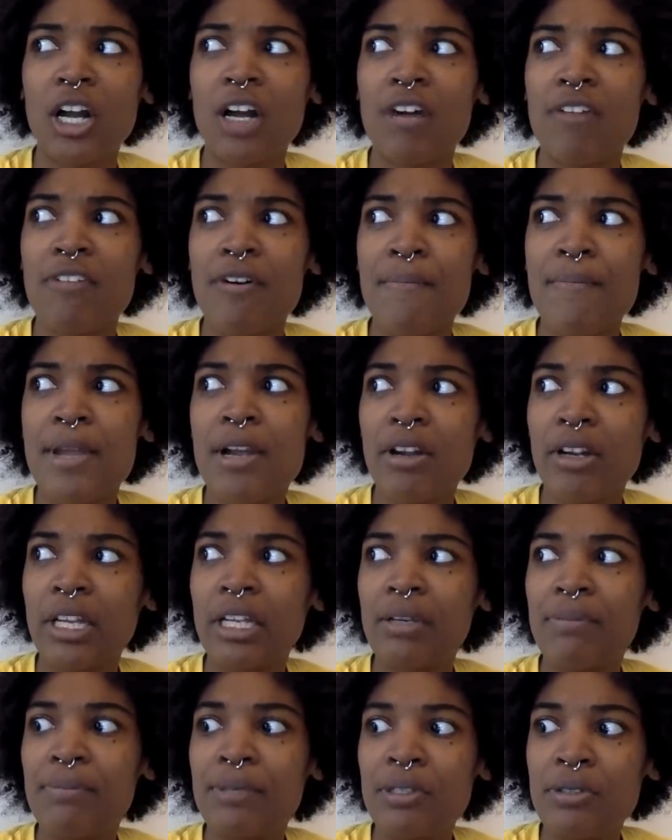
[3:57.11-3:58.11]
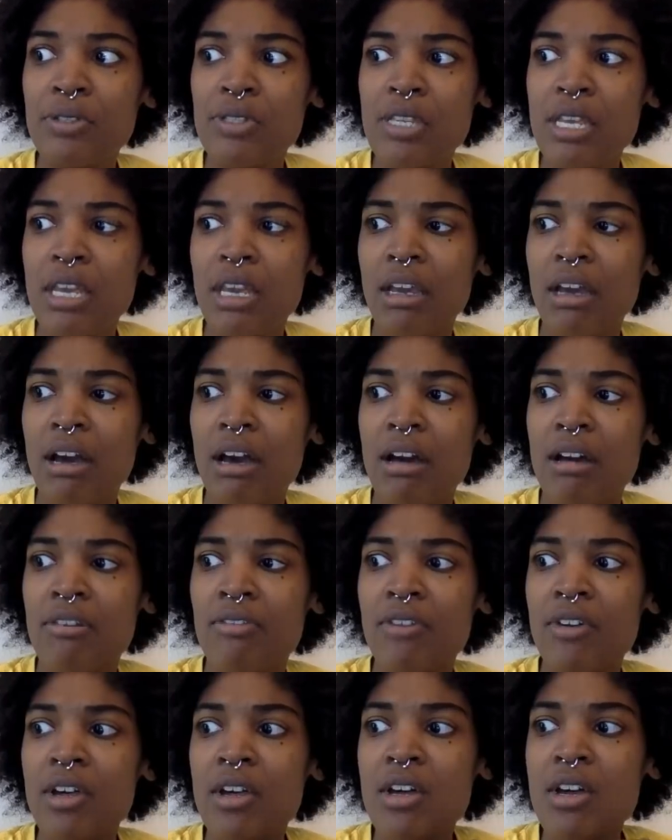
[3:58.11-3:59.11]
of American music, of